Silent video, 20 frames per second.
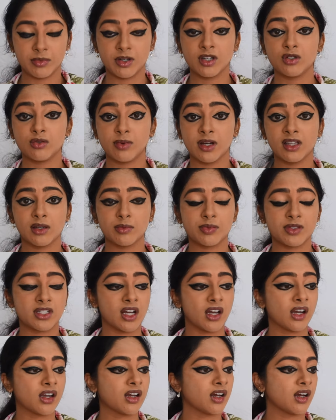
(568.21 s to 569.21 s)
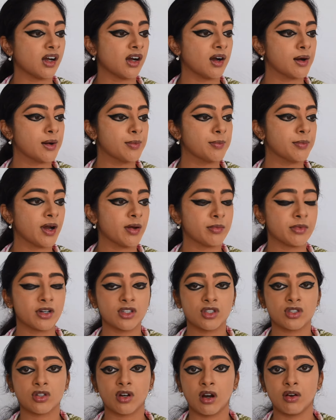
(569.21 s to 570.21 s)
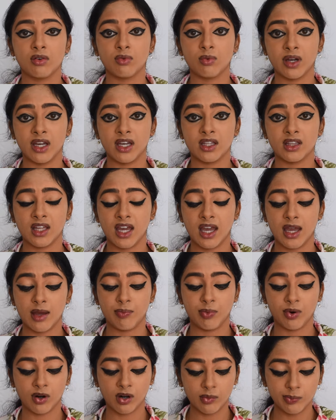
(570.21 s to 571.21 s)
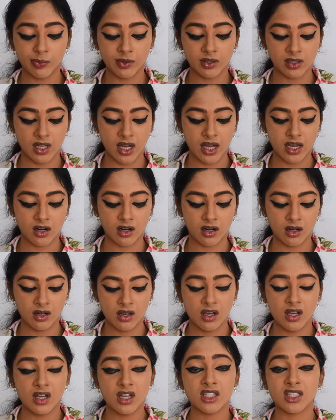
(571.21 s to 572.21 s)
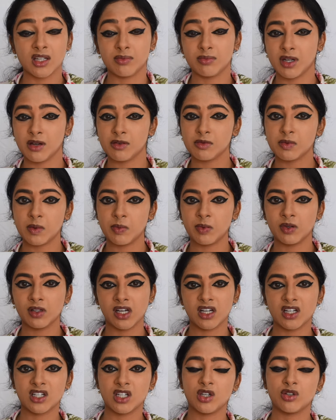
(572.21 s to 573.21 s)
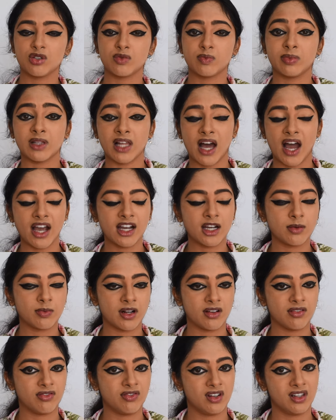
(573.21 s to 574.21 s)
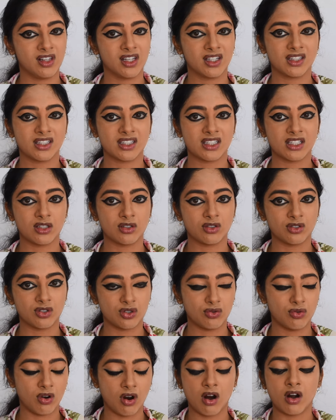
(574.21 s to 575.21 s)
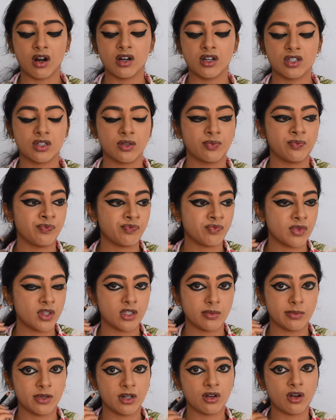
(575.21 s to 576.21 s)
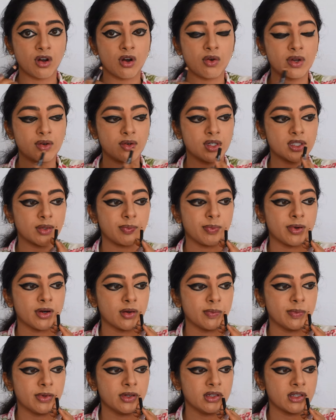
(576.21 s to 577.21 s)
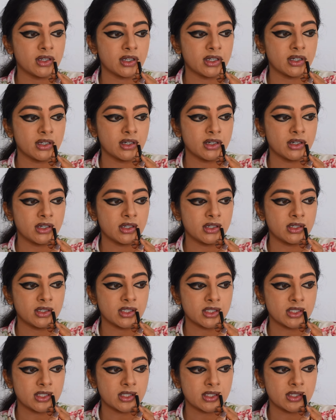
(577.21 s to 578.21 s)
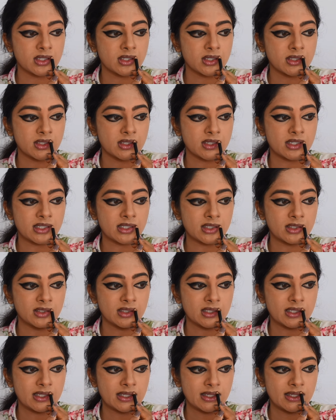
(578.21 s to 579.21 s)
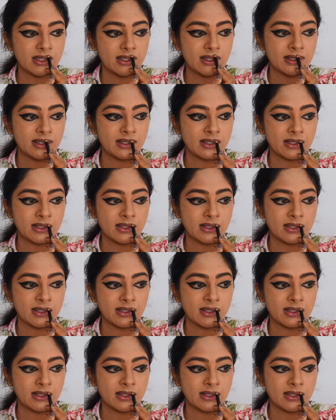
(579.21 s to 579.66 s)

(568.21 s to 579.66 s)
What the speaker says: gonna do my lipstick. I'm gonna start with a purple liner. Sometimes people like to use black, but I feel like that's a little too harsh. So I'm gonna go in with a purple liner and just outline